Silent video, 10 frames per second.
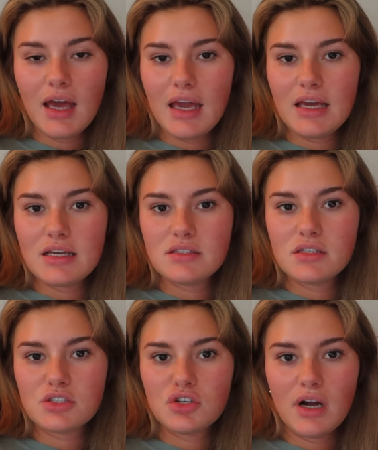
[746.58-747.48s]

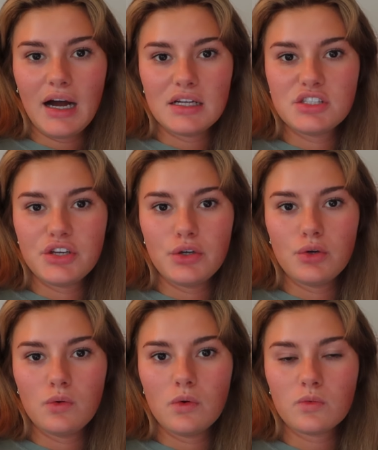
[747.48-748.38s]
and try
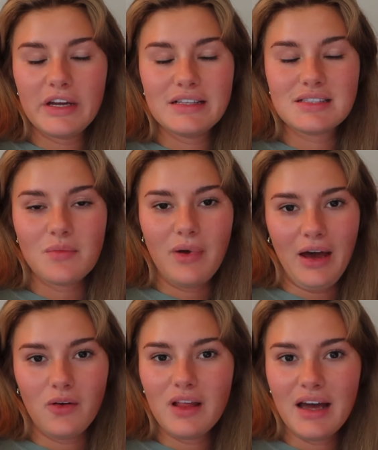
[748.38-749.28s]
to read some
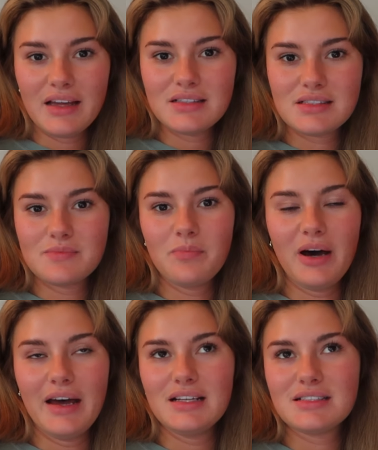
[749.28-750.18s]
outlines,
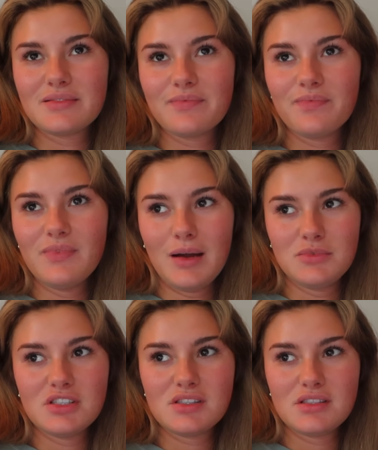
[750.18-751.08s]
but I'm
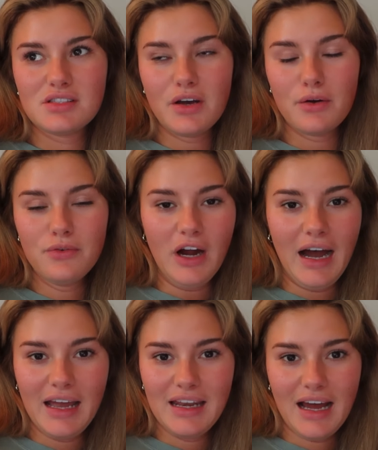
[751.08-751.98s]
just so
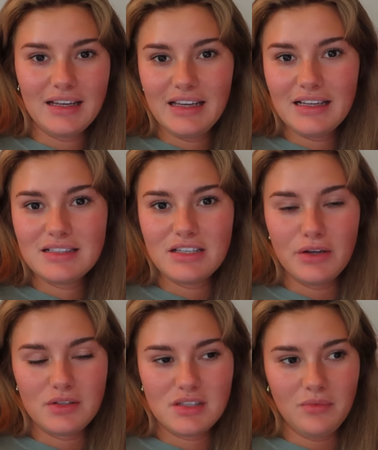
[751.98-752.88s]
fried. I need to
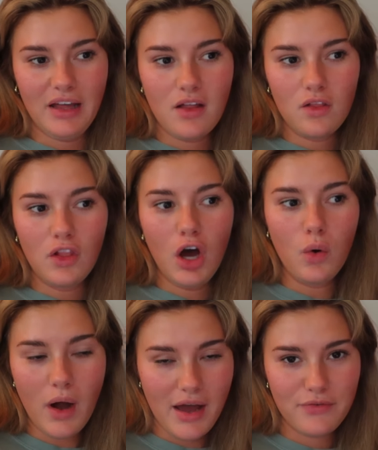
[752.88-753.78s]
do some, like,
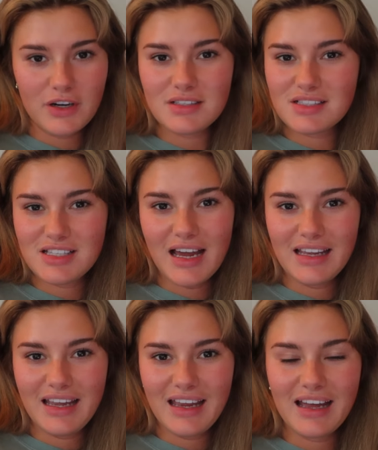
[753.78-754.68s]
low effort
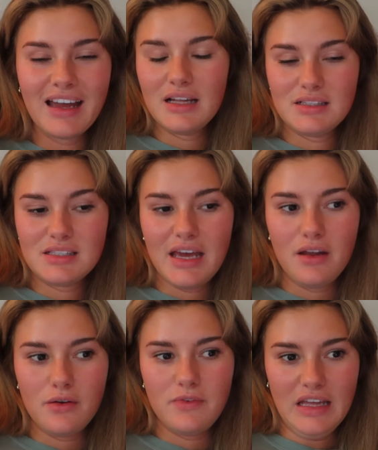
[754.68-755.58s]
studying instead
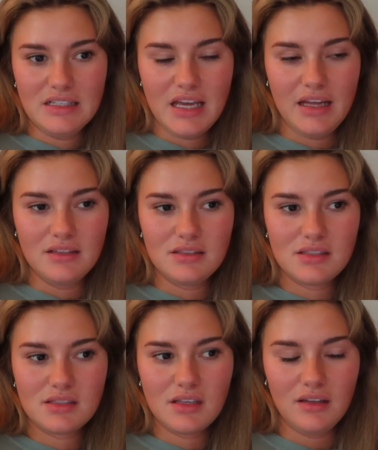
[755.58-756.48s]
of
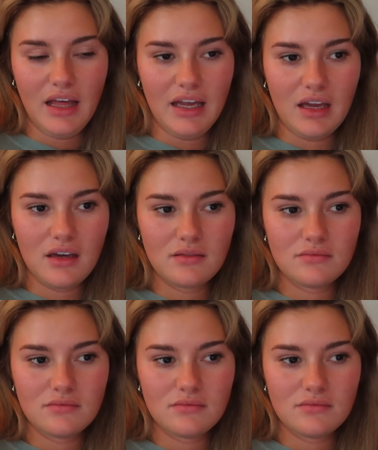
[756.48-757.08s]
intense, like,